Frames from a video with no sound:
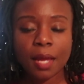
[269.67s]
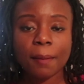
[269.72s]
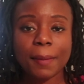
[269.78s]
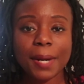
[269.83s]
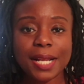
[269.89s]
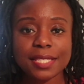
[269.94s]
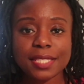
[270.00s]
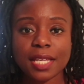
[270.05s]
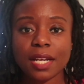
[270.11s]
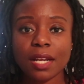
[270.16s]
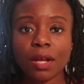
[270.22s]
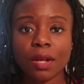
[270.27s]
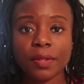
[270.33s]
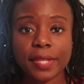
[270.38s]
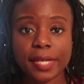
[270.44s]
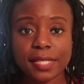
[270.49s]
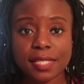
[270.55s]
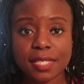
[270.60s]
But I said all
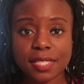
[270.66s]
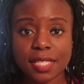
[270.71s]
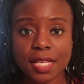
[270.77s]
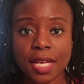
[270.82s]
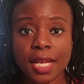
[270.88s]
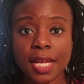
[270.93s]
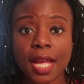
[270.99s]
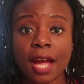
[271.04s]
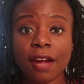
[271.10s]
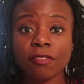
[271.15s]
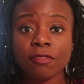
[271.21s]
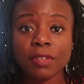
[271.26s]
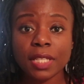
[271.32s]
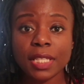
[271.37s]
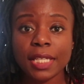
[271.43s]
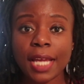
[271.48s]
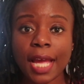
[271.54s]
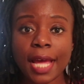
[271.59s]
that to say, I
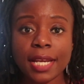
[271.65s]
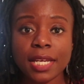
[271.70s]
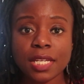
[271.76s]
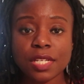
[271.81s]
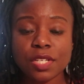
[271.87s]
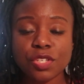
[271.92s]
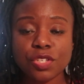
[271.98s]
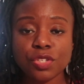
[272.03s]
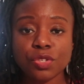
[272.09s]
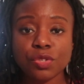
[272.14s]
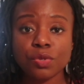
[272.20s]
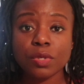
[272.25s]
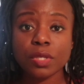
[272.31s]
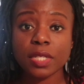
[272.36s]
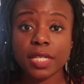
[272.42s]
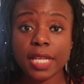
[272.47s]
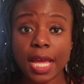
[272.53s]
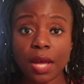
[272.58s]
really gotten
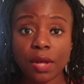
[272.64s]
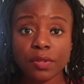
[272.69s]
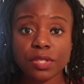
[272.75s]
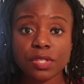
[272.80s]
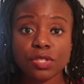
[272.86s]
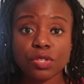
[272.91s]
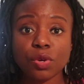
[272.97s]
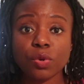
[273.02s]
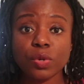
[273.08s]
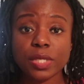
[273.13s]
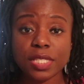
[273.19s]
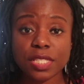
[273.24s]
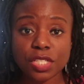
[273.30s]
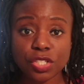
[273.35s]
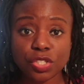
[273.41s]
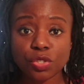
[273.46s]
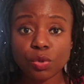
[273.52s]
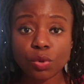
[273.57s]
into now this whole
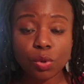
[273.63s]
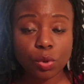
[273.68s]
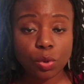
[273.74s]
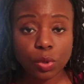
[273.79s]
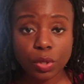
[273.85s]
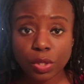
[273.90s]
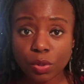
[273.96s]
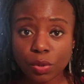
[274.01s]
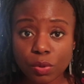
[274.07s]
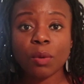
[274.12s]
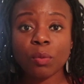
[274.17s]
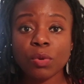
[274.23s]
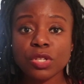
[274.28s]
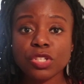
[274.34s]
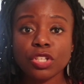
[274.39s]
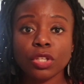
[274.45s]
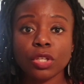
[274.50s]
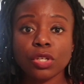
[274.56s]
essential oil. I
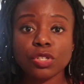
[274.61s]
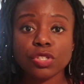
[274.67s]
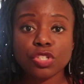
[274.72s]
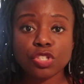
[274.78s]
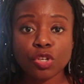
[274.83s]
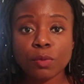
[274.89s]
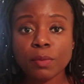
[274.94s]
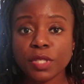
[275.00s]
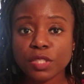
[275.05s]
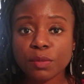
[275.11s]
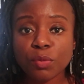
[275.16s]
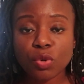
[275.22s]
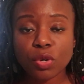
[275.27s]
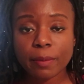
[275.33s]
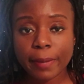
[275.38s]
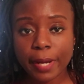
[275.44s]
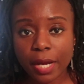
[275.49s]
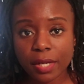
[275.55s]
want to learn so much
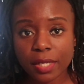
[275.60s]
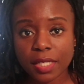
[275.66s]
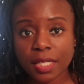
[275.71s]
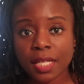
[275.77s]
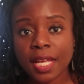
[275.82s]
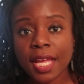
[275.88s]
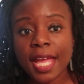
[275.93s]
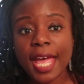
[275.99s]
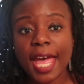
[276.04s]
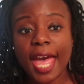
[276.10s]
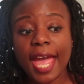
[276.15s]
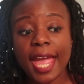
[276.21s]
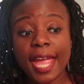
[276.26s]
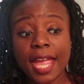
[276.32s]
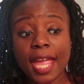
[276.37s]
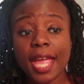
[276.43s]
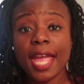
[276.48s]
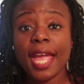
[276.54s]
more about it.
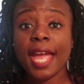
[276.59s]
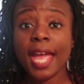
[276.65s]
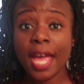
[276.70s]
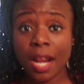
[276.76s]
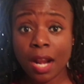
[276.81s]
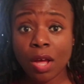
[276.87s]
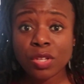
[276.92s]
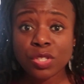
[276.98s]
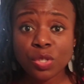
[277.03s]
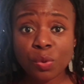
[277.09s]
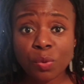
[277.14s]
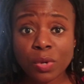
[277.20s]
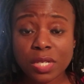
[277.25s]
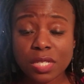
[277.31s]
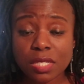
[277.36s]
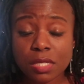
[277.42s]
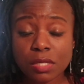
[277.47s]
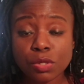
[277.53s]
And I also
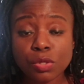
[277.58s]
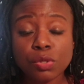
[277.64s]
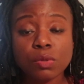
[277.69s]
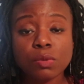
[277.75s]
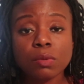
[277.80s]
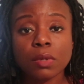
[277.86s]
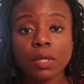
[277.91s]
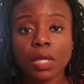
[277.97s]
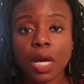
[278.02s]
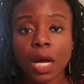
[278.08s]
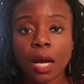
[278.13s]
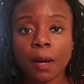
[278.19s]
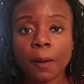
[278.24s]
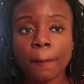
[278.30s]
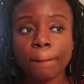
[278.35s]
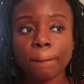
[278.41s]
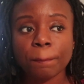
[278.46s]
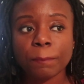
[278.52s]
want to
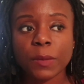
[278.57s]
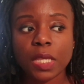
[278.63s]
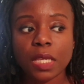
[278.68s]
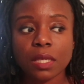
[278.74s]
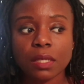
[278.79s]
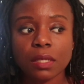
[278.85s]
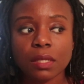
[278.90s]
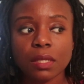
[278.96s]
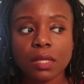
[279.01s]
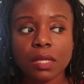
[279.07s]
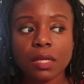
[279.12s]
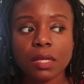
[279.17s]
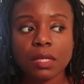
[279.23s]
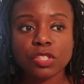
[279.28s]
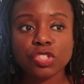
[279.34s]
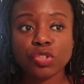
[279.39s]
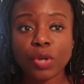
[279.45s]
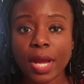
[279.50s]

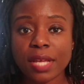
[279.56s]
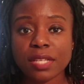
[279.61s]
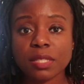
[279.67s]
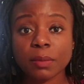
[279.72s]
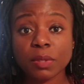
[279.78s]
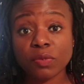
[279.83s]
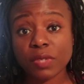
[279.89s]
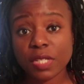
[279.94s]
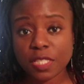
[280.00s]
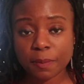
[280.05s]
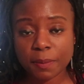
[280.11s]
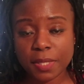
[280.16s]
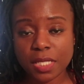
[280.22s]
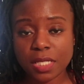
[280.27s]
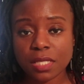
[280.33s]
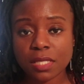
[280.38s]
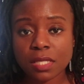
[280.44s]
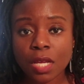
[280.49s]
try out some of the
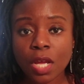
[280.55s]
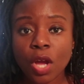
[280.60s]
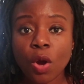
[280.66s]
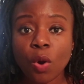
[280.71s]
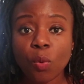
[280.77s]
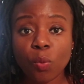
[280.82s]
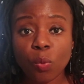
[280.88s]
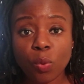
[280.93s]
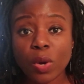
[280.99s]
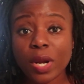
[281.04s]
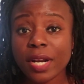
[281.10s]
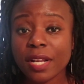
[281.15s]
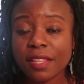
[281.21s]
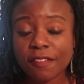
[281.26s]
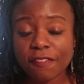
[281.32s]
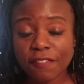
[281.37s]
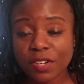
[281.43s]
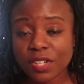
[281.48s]
recipes. One of
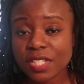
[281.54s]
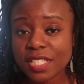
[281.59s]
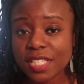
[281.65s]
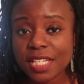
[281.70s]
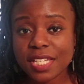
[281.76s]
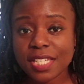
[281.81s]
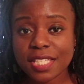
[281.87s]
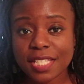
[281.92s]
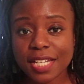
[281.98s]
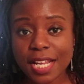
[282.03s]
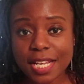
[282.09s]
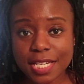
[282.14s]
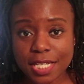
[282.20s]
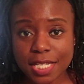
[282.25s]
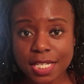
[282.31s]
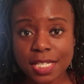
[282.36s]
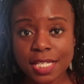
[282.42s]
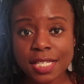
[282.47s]
the first things that I
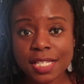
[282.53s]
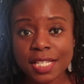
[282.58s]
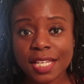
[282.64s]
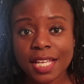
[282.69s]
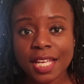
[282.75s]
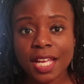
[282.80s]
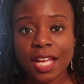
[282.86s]
did,